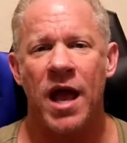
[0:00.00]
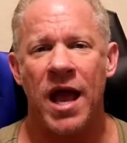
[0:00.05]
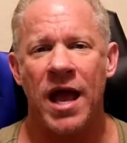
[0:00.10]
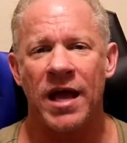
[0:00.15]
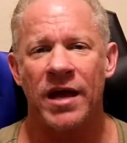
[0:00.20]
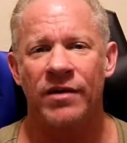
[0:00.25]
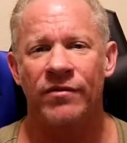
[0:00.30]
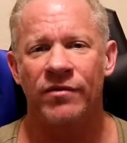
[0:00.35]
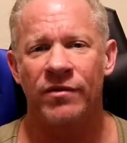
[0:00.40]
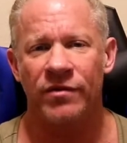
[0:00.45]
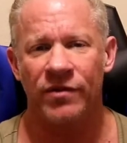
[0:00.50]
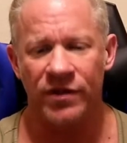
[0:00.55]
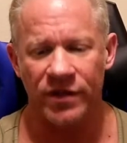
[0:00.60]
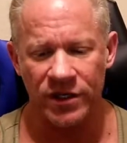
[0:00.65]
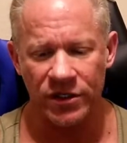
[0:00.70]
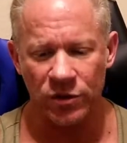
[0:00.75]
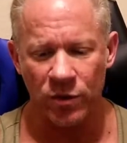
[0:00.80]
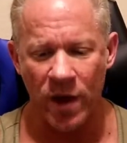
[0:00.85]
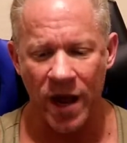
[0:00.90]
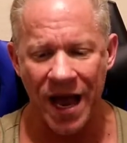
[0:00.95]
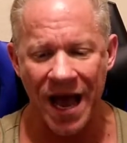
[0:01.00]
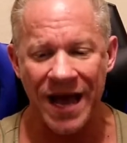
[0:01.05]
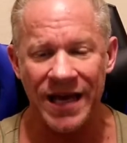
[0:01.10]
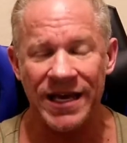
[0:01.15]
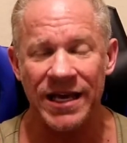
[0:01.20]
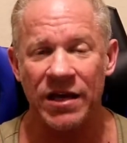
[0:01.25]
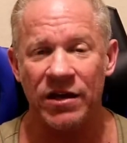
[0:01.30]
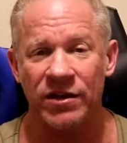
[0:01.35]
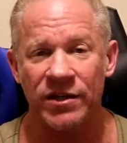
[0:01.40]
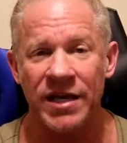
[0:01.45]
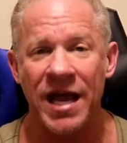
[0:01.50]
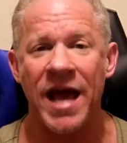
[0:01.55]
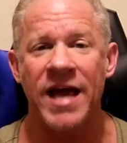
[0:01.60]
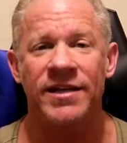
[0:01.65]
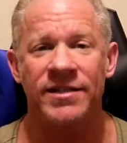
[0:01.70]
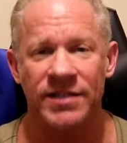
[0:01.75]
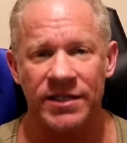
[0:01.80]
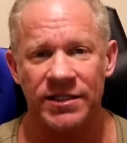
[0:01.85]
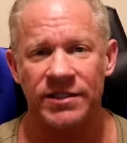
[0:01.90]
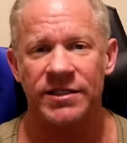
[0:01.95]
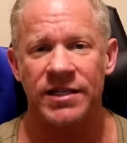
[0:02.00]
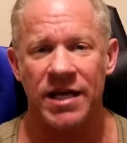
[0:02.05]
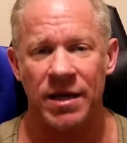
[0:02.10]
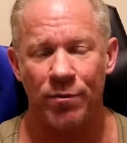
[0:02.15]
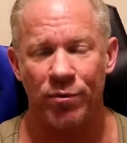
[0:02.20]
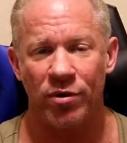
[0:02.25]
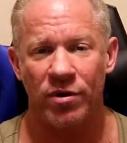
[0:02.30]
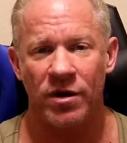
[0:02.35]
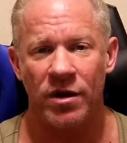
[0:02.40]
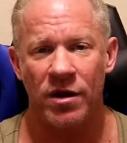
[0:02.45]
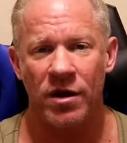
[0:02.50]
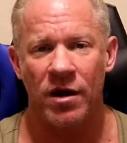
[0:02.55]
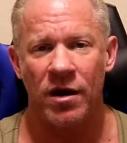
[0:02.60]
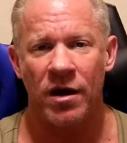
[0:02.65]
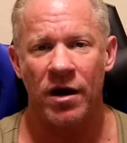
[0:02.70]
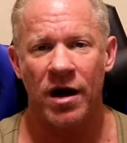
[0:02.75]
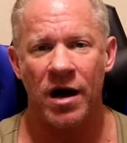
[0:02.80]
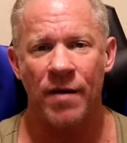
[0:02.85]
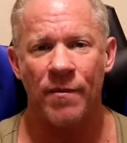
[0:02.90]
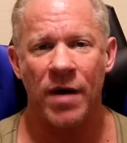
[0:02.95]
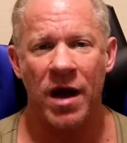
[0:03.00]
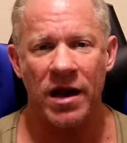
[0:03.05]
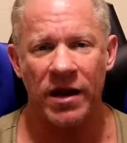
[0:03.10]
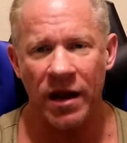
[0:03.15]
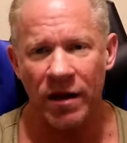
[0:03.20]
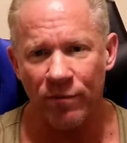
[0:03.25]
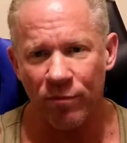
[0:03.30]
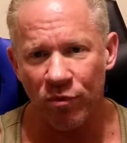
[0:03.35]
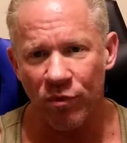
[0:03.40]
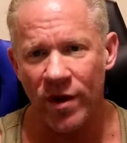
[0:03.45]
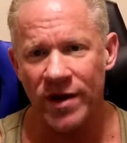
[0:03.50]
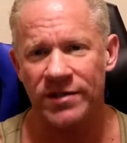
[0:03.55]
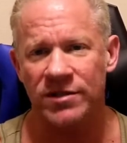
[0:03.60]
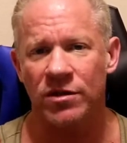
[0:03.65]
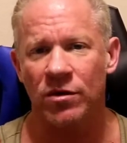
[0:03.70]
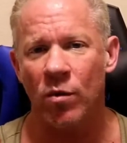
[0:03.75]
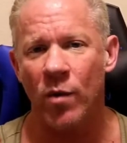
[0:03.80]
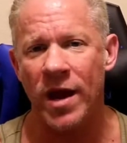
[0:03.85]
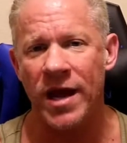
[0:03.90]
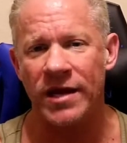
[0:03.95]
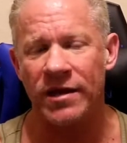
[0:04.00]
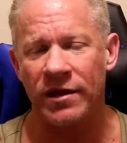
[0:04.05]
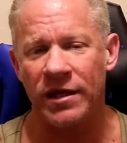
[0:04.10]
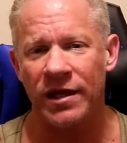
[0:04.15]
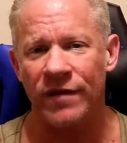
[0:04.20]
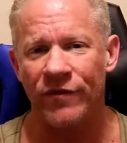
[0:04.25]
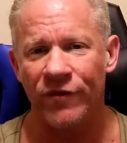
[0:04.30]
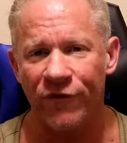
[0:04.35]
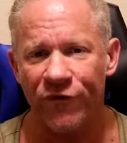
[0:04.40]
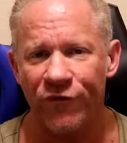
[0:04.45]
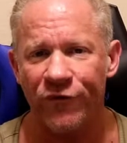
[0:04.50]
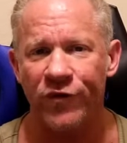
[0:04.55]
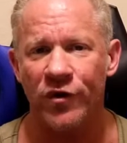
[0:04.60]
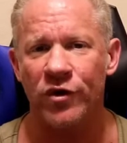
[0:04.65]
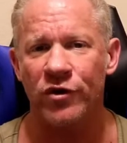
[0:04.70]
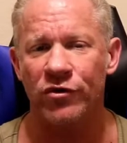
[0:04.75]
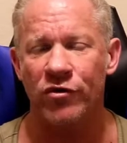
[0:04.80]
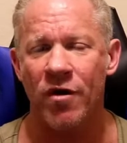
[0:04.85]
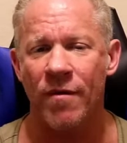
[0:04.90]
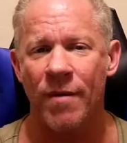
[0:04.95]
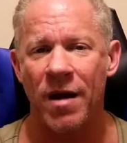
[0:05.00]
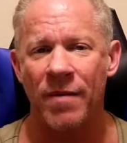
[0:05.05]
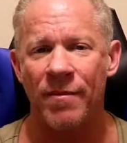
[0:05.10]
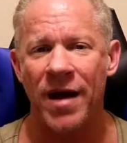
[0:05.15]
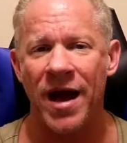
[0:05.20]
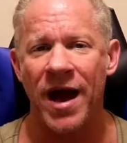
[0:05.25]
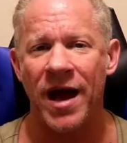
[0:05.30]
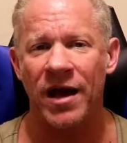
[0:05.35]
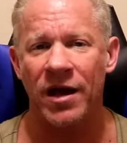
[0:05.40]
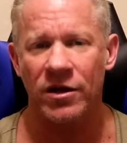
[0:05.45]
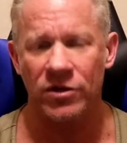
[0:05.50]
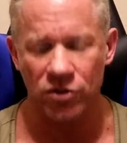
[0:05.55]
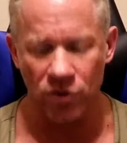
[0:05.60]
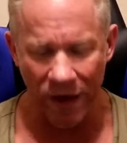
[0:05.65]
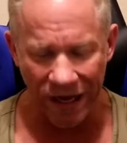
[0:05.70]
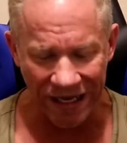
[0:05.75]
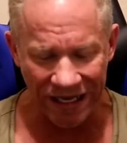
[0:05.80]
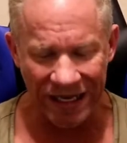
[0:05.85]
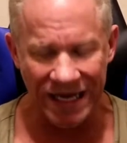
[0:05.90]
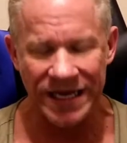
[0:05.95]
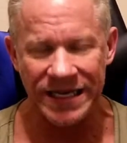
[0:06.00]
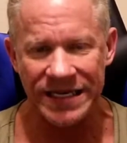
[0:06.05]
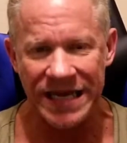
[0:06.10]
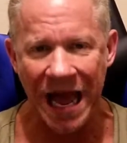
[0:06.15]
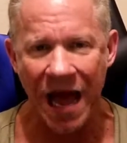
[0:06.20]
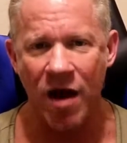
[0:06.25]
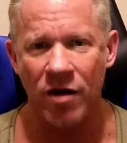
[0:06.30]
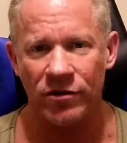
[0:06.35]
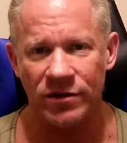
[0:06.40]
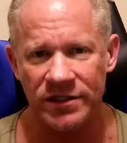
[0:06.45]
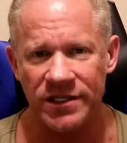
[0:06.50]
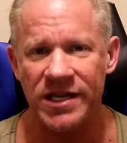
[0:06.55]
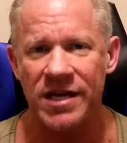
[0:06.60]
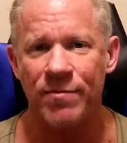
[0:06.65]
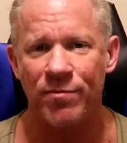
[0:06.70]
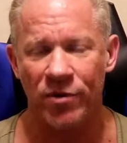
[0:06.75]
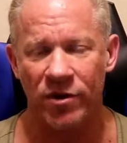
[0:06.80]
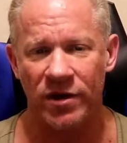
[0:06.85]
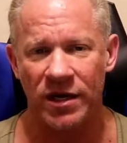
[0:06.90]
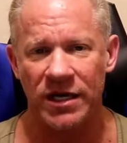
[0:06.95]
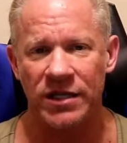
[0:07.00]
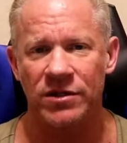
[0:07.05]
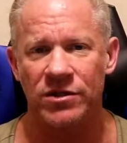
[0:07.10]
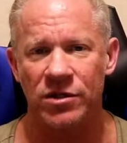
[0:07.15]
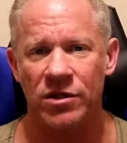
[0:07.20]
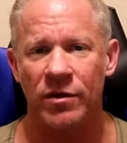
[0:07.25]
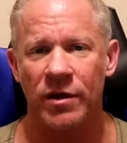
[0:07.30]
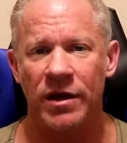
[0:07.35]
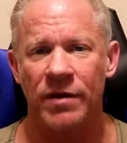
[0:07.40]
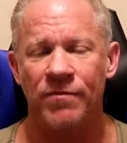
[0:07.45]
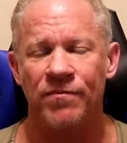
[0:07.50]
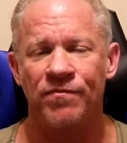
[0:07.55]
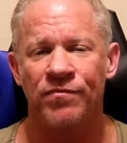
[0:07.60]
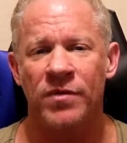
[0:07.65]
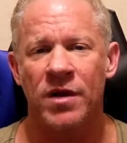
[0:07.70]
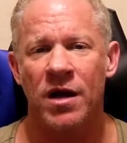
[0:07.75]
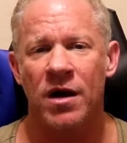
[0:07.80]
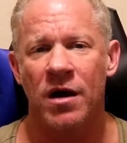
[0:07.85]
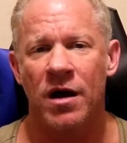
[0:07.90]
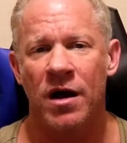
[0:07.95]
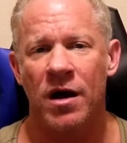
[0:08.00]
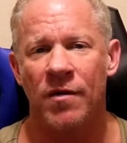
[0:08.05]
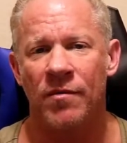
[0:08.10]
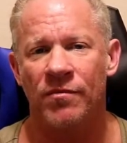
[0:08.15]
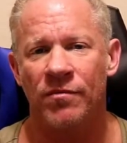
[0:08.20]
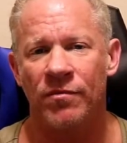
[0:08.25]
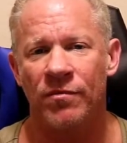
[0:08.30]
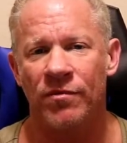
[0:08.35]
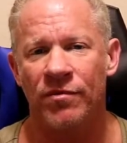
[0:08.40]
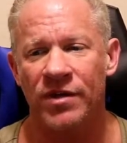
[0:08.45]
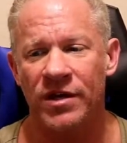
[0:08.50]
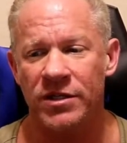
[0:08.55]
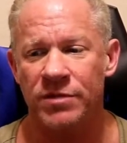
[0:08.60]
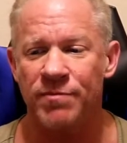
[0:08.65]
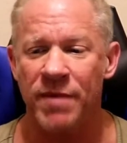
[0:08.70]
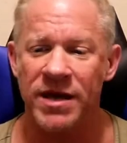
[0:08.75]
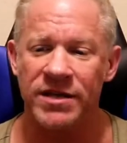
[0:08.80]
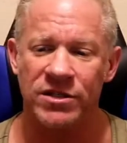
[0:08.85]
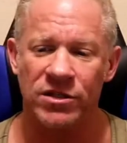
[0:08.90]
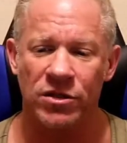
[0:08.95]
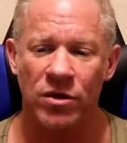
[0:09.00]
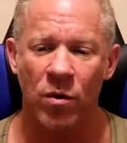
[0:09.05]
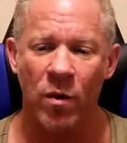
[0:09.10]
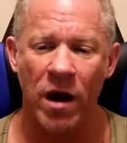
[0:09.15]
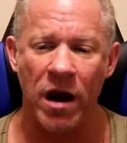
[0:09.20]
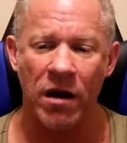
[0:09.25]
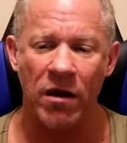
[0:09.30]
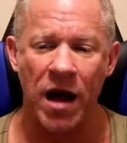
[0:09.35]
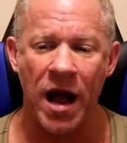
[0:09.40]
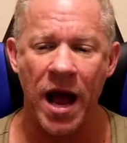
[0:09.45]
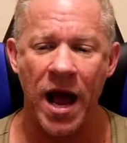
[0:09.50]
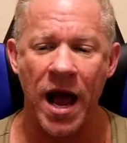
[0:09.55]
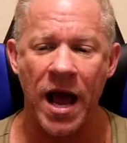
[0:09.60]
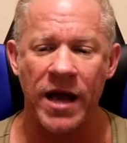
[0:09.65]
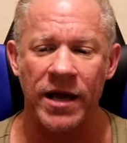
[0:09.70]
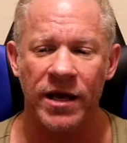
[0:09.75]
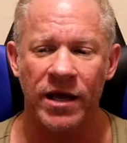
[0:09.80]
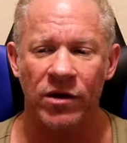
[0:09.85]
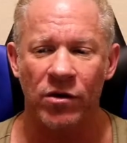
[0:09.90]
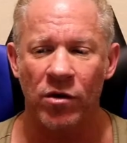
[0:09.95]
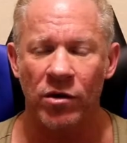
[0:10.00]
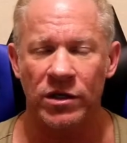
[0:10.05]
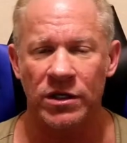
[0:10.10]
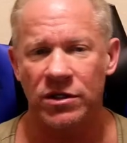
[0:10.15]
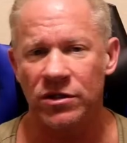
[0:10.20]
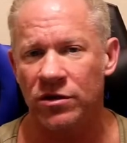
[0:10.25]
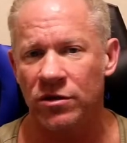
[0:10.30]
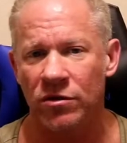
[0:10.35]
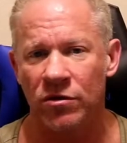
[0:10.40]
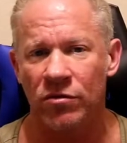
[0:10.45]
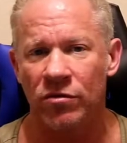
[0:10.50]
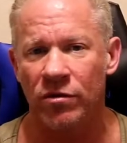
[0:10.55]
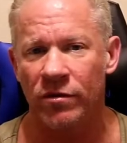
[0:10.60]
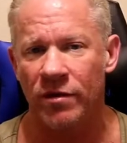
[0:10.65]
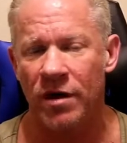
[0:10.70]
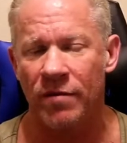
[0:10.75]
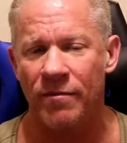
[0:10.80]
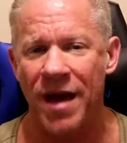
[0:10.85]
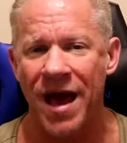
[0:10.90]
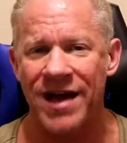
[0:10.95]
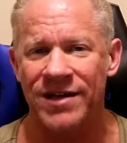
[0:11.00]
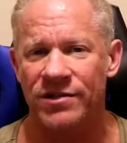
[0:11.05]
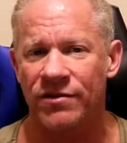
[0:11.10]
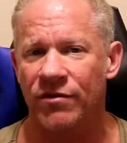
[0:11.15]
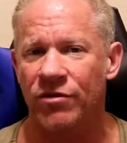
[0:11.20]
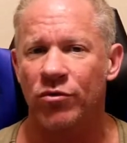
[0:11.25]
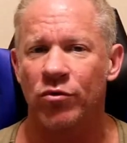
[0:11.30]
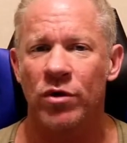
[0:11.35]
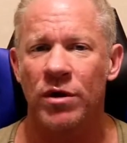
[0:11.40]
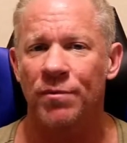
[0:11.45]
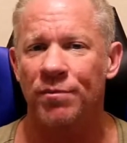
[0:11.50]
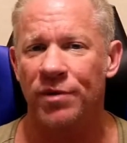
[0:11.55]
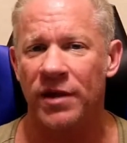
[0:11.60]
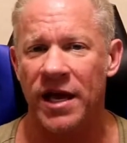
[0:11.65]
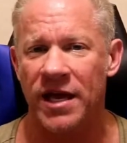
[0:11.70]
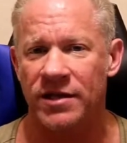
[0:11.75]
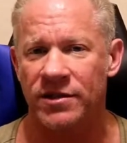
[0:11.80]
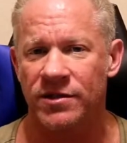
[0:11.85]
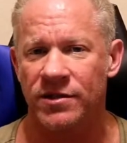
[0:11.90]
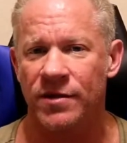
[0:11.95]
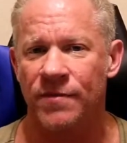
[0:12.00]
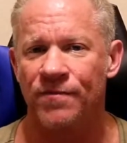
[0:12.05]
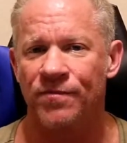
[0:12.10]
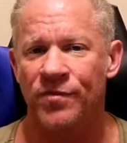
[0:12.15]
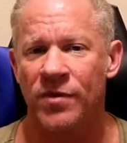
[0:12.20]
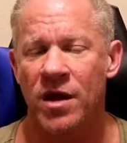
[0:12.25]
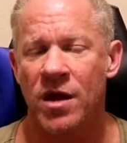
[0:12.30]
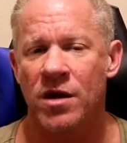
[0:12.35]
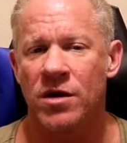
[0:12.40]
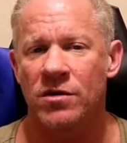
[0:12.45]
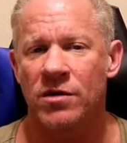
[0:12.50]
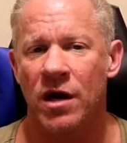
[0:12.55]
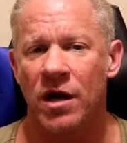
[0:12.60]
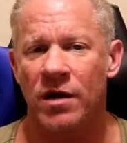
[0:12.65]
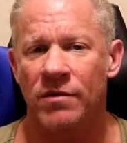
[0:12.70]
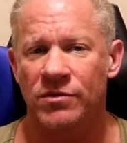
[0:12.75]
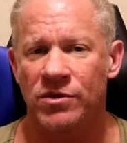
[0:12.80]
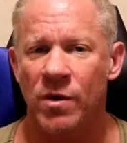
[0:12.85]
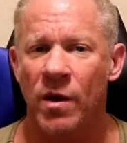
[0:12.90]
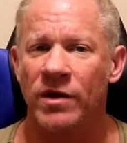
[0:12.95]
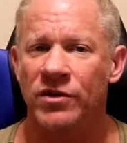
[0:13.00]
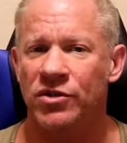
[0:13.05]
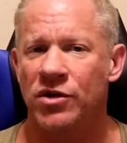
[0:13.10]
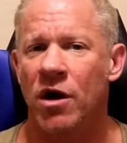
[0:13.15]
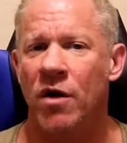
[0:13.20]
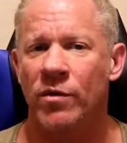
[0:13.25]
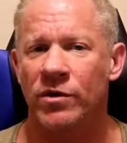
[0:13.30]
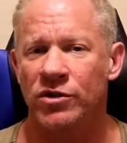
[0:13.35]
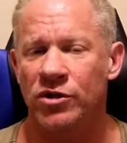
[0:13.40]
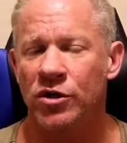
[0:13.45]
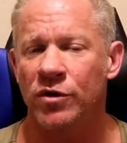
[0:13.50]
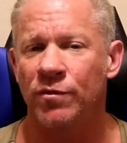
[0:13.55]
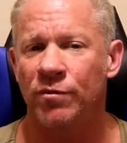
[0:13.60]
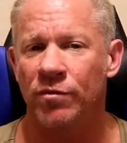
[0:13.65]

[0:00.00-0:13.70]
And then this way I get nice and deep. And I rest the weight even further on my back so I can get down deeper into it. This makes it to where I can only do a max of 3 plates. So I'll start with